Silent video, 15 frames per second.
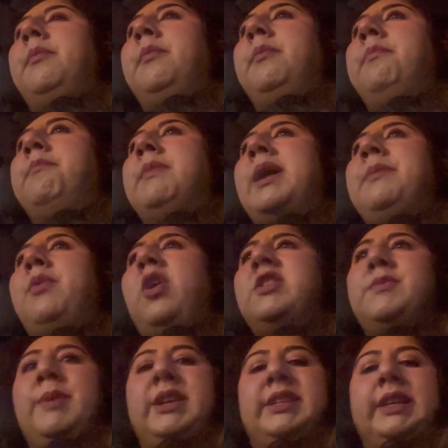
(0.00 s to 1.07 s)
my
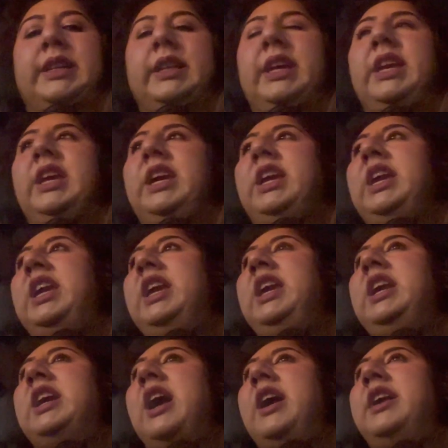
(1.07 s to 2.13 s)
boss, basically, he
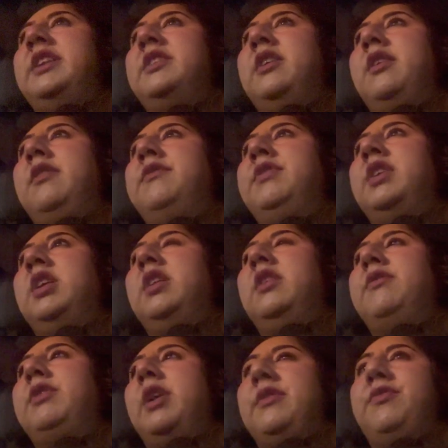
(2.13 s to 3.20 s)
kind of
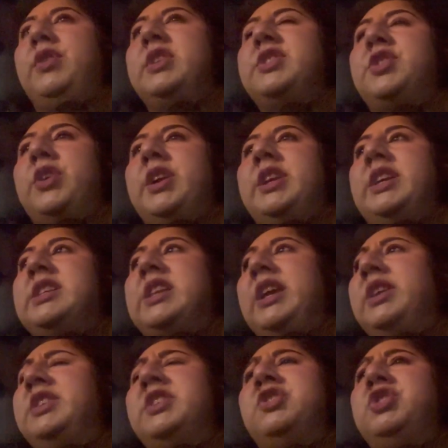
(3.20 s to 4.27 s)
confronts her, and he's
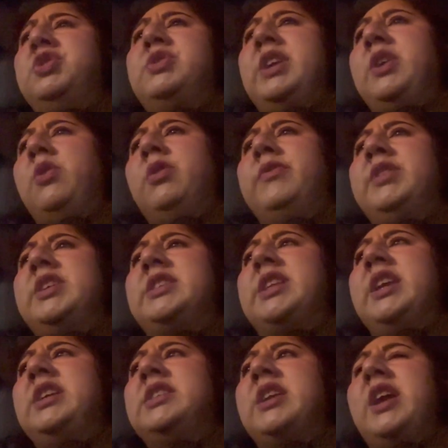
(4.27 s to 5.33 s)
like, did you say all of these
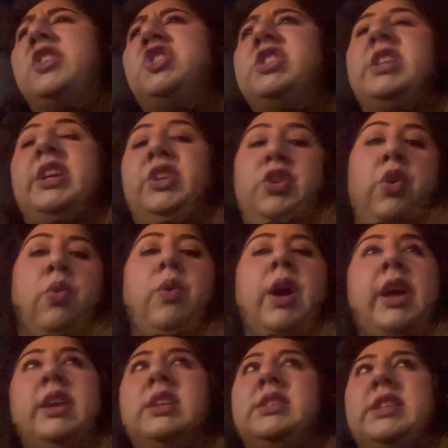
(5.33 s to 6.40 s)
things? And she's like, no,
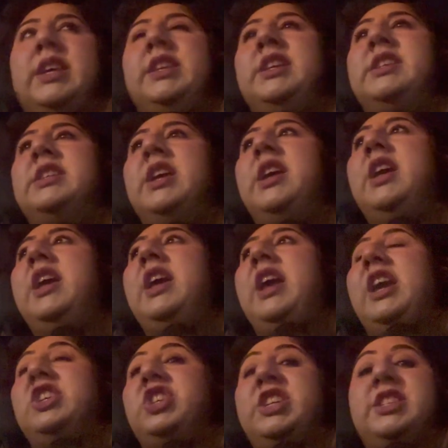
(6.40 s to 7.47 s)
I didn't say these.
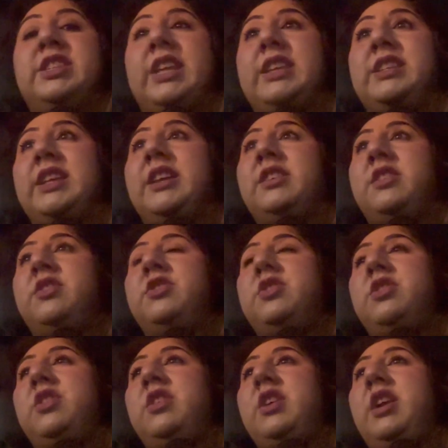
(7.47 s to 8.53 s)
And she says that
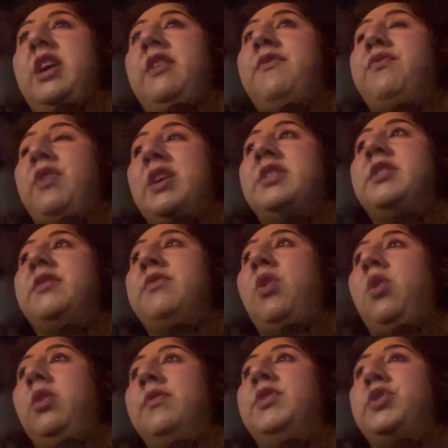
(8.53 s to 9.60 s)
in front of
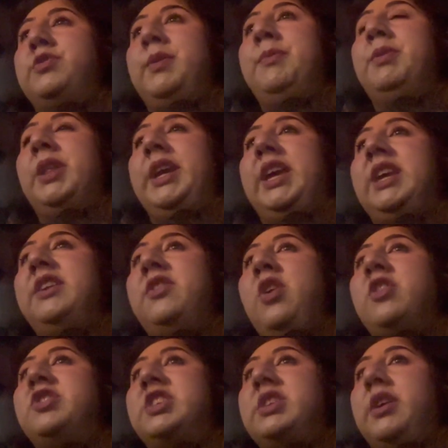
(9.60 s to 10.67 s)
all of those people. Like, he did
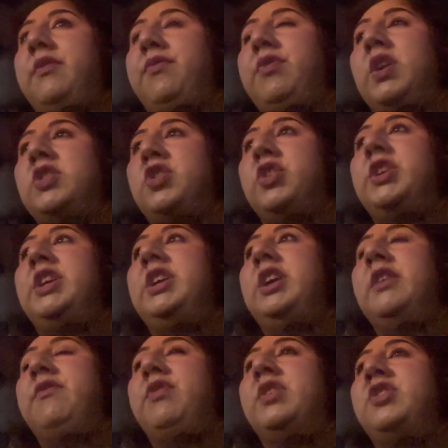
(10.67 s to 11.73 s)
not just confront her, he
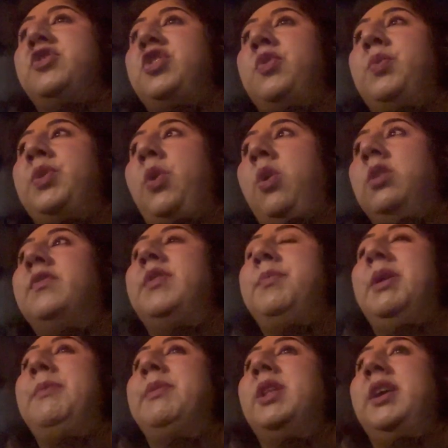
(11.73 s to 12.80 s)
confronted her with all of the
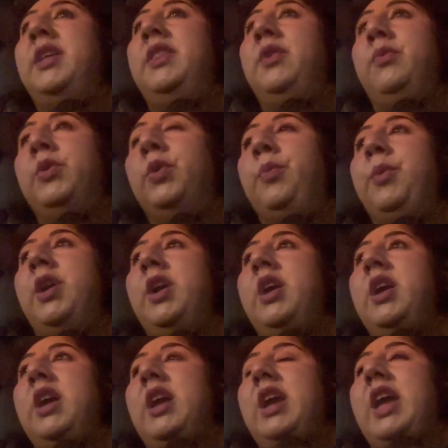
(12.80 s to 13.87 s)
people in the room.
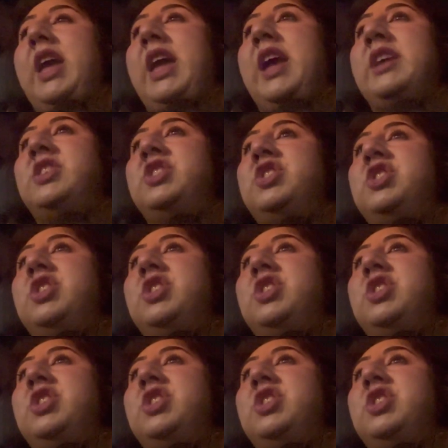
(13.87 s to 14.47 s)
And